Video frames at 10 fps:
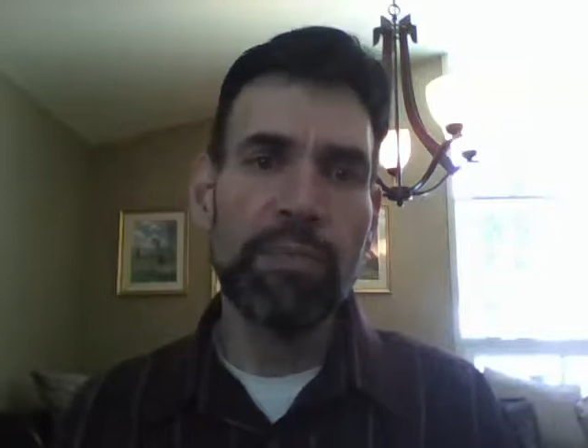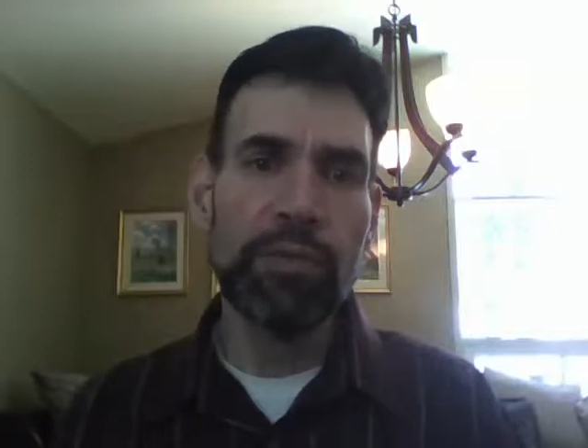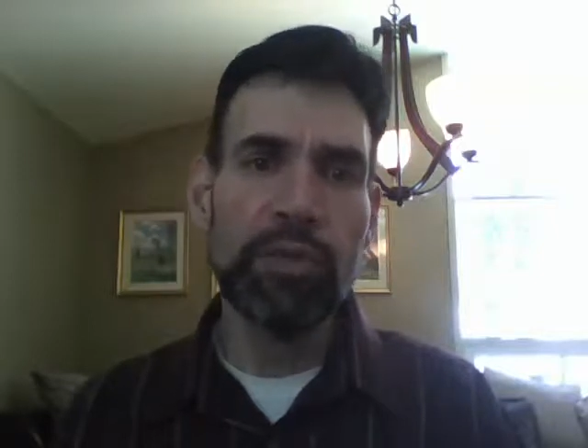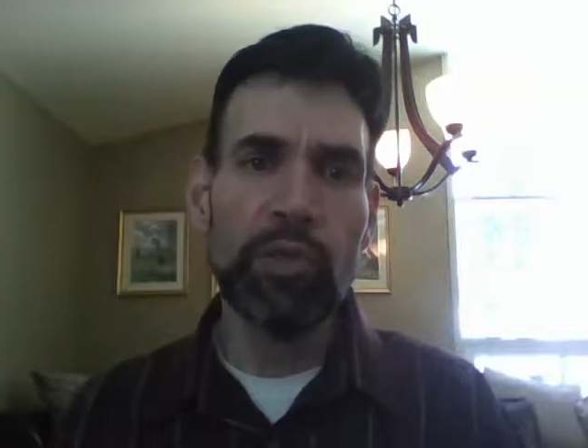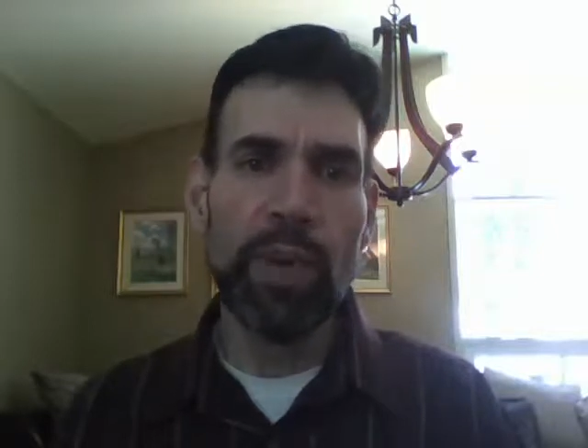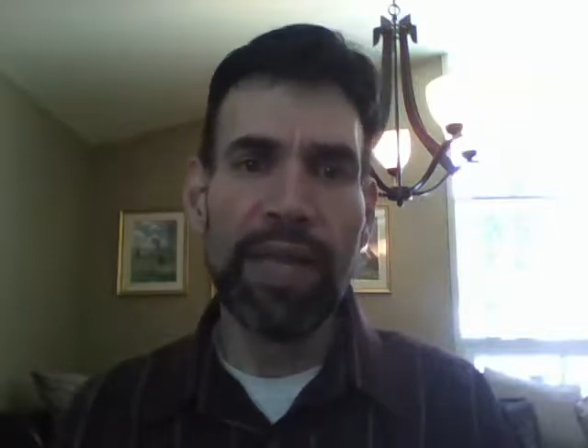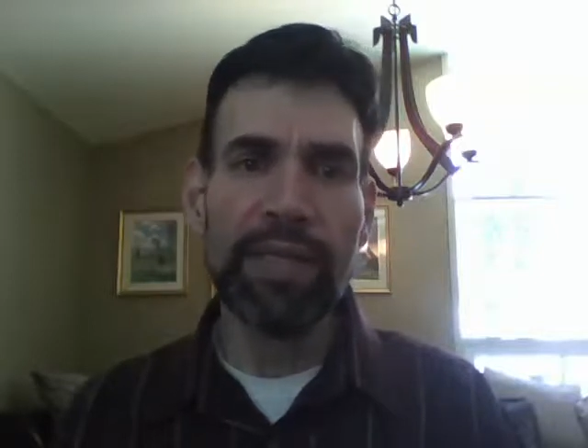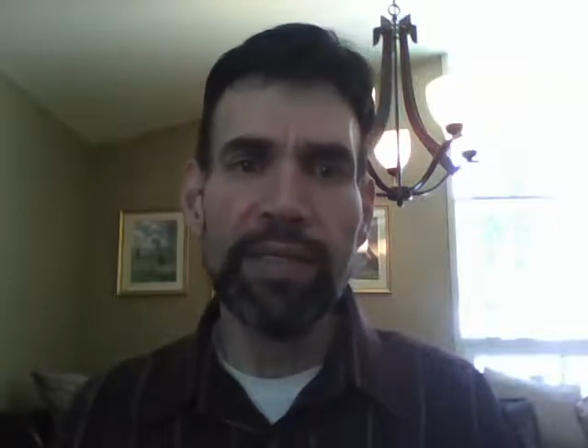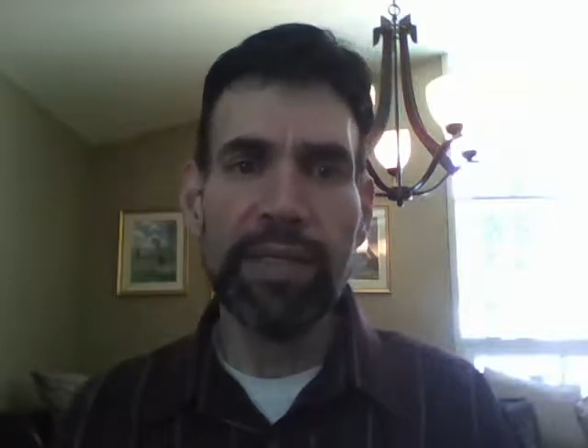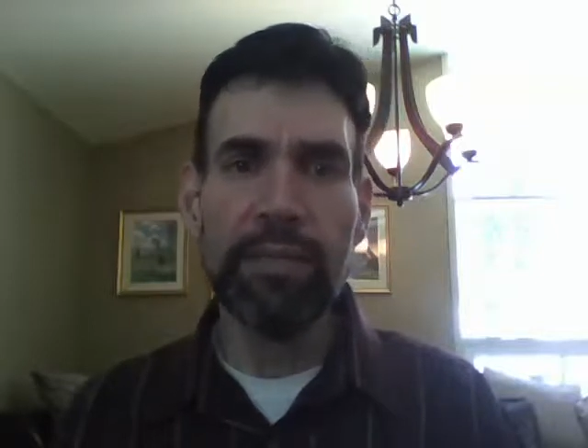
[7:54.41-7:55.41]

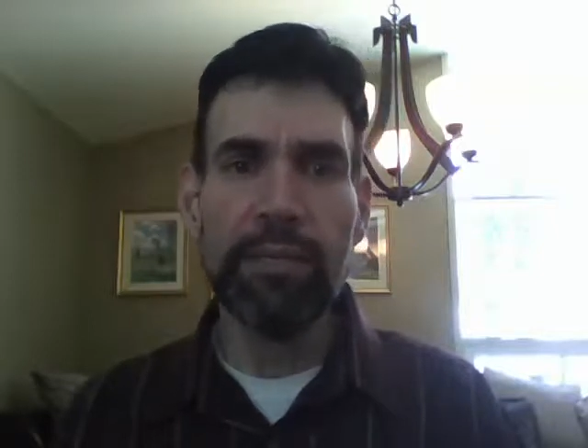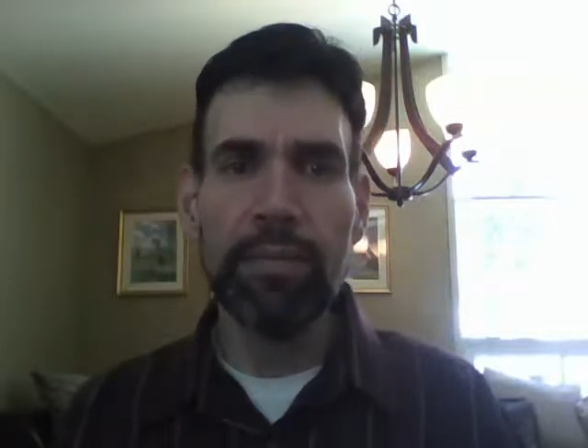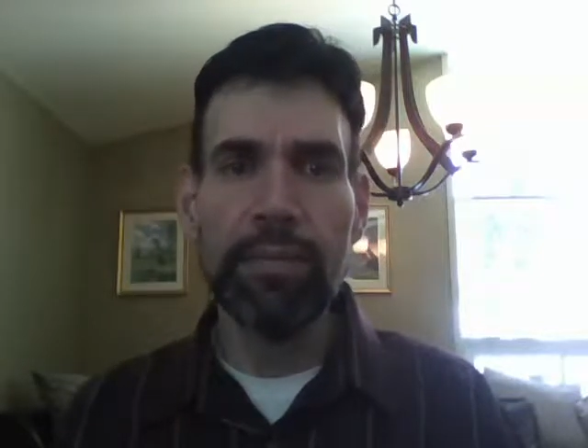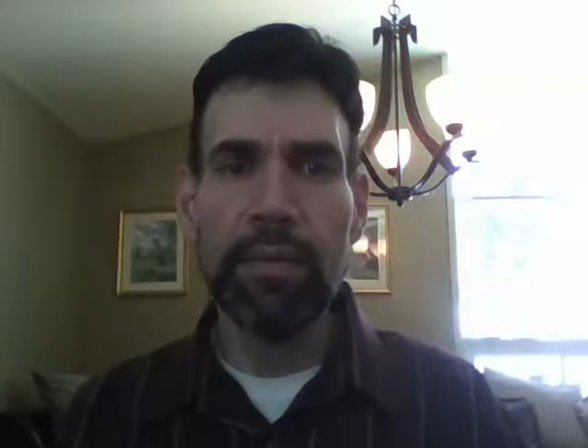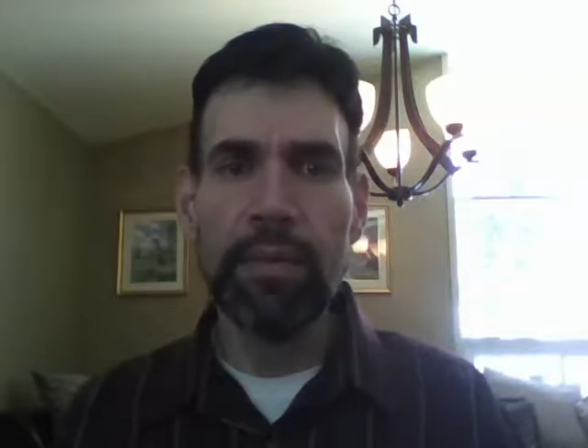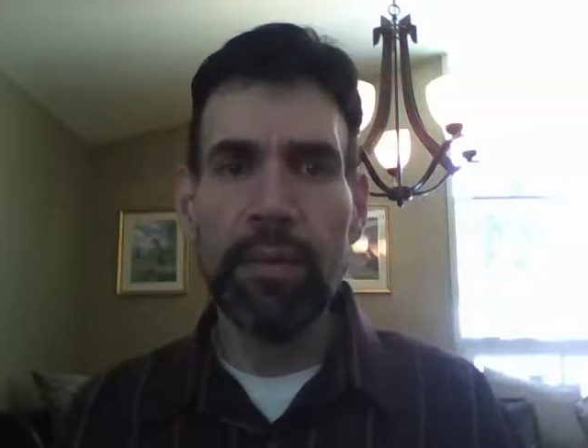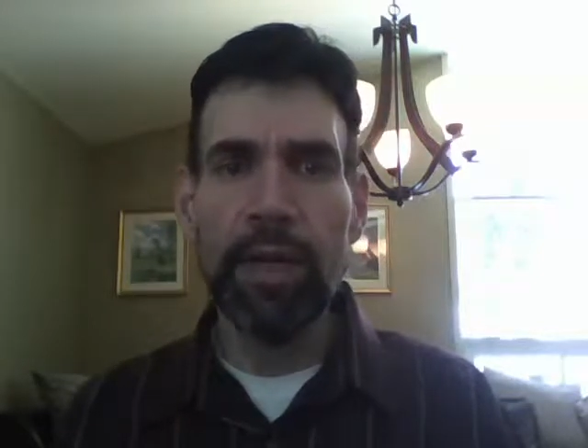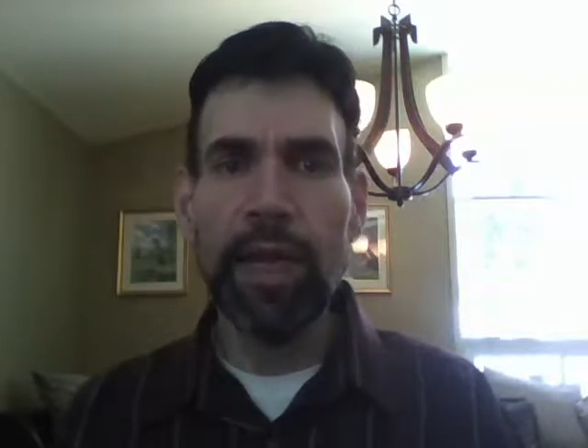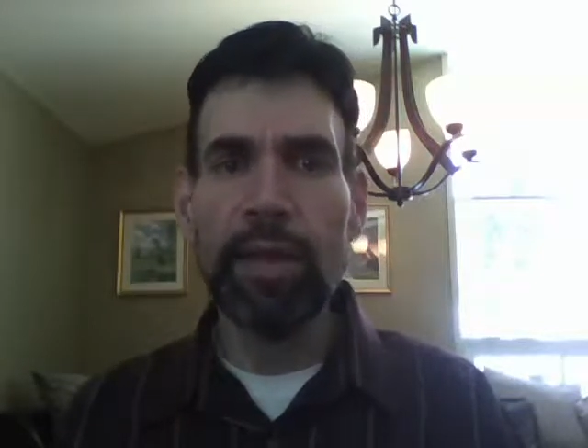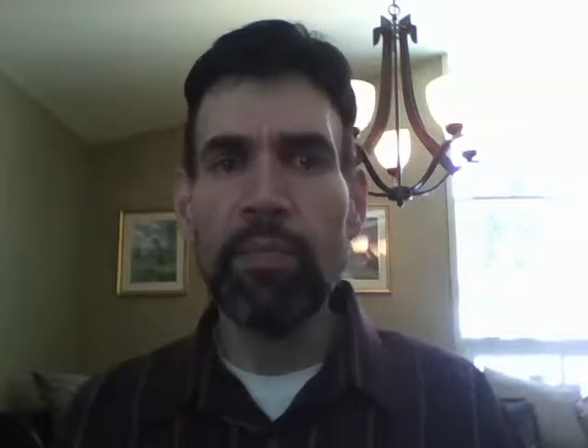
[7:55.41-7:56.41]
spirituality
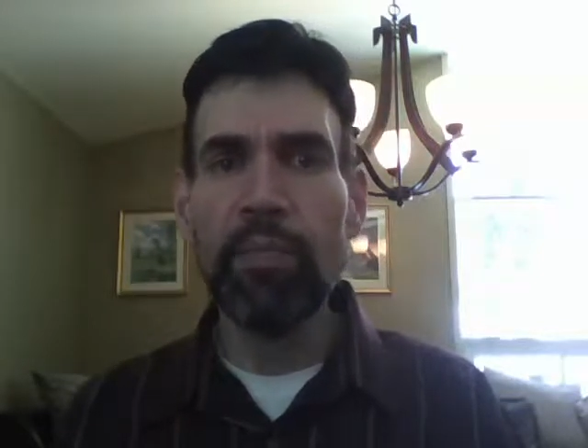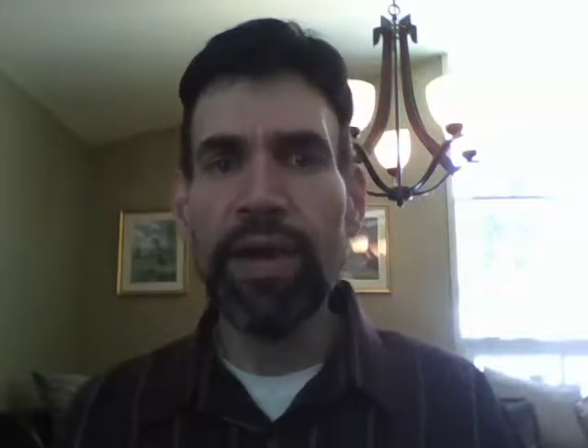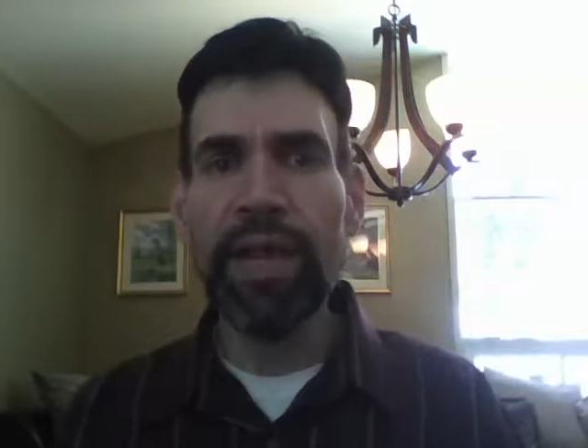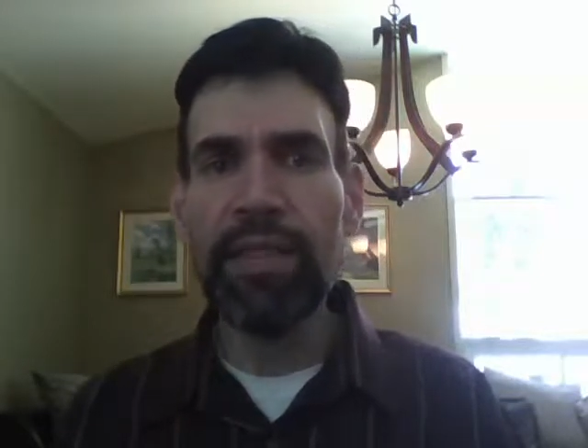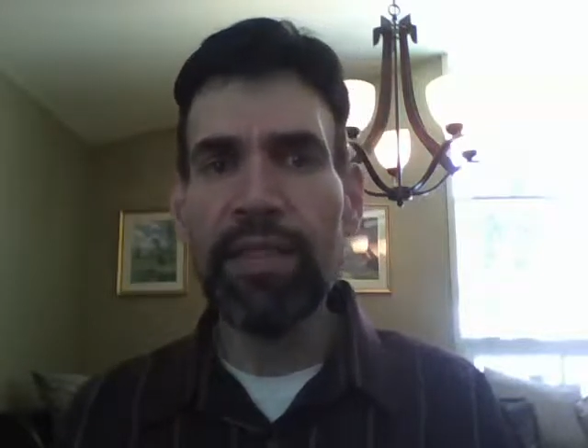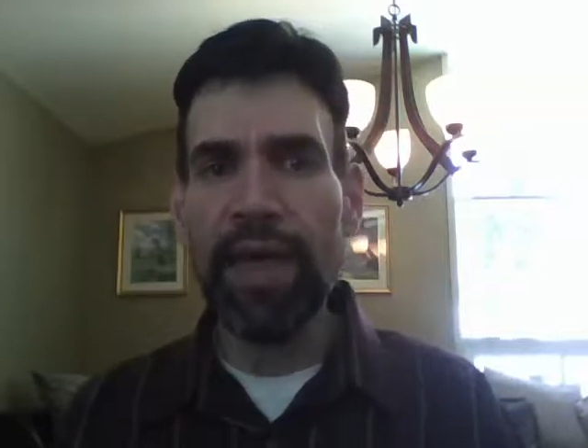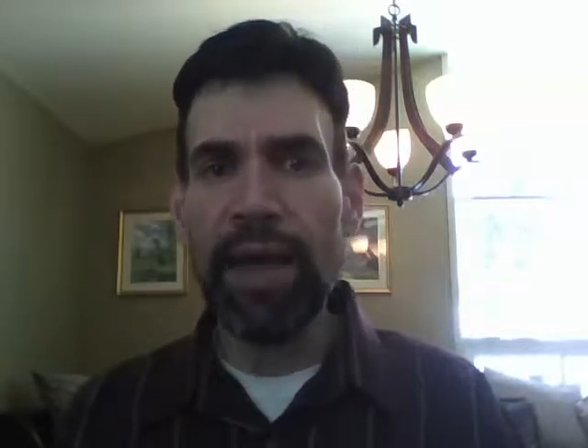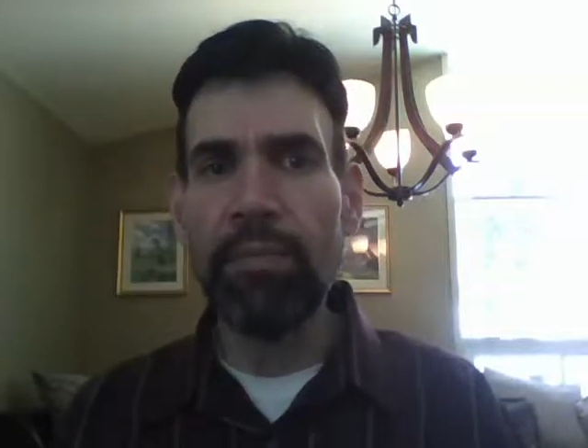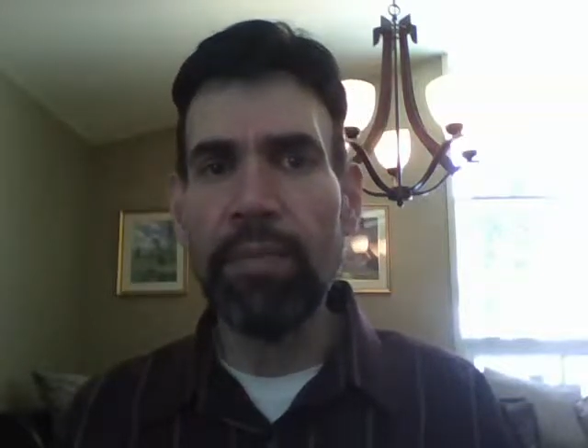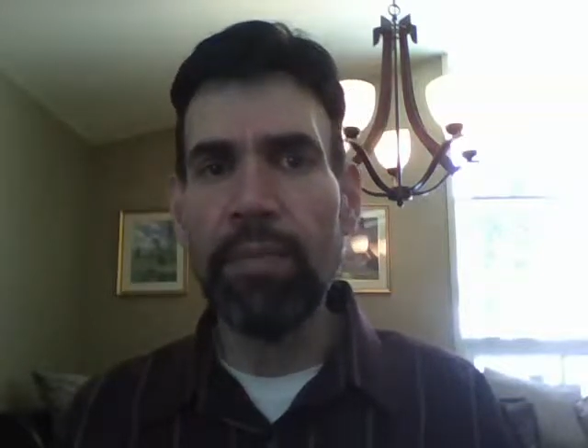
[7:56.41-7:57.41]
and bring
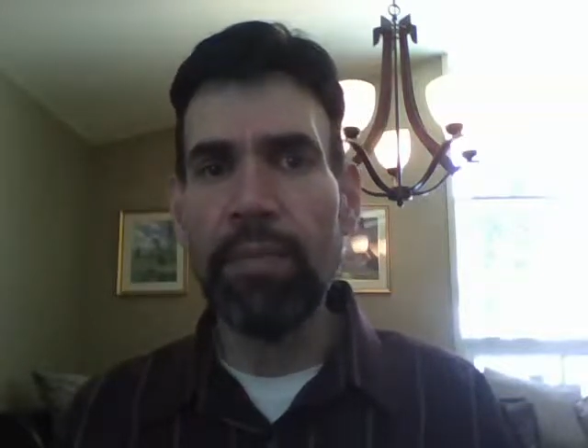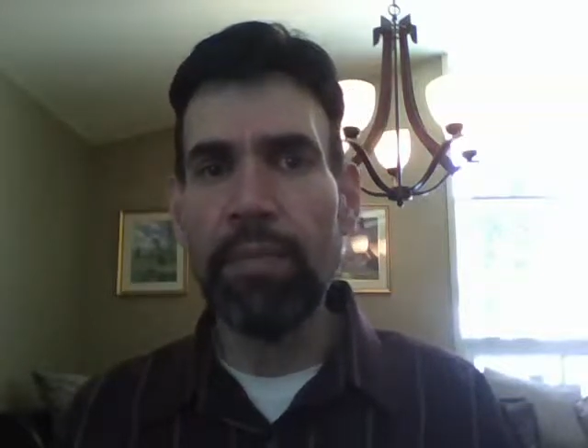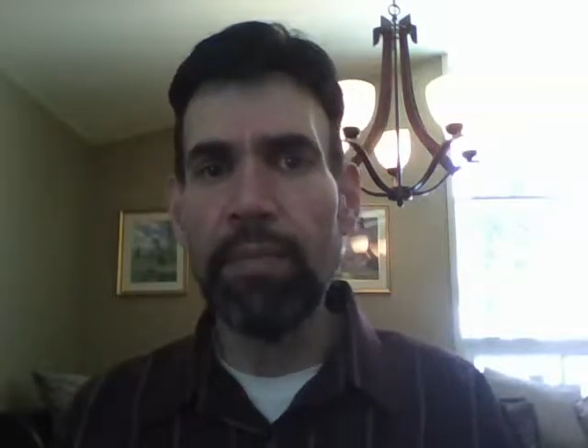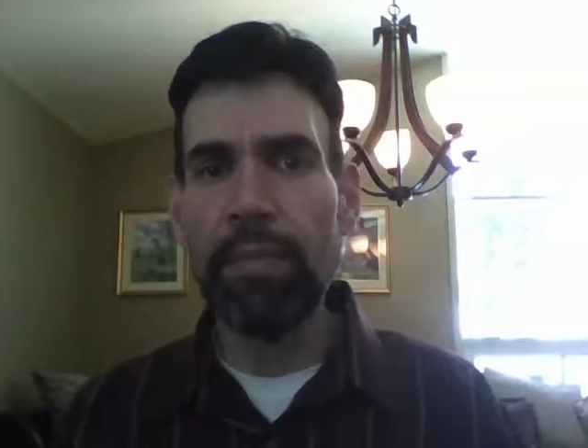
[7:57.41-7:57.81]
them